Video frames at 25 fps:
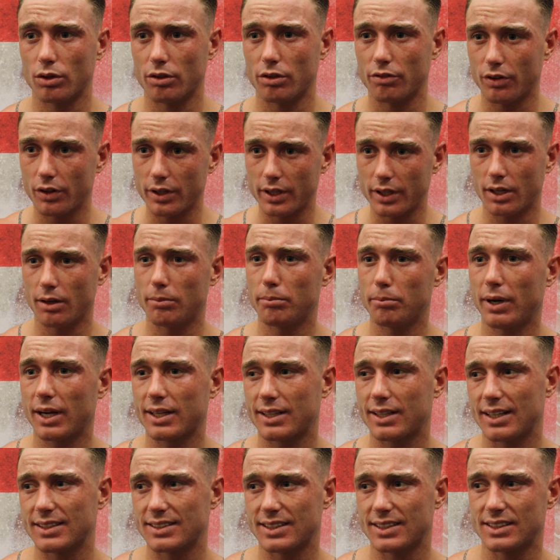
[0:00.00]
They're very
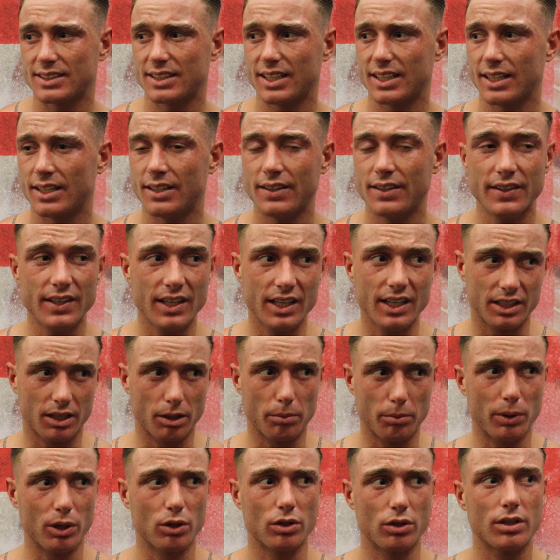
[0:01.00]
compact, as I said.
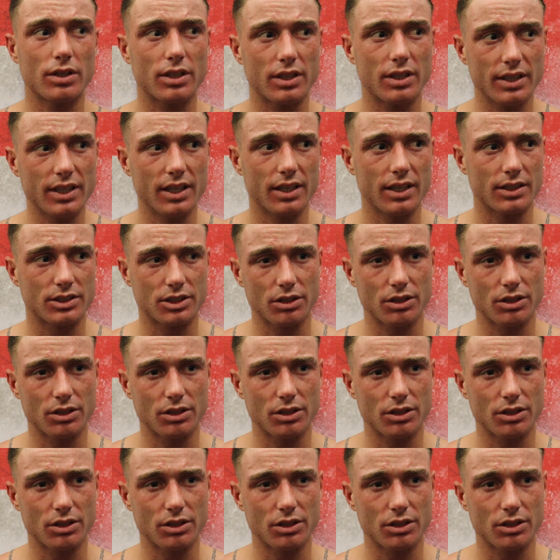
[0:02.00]
They're didn't it?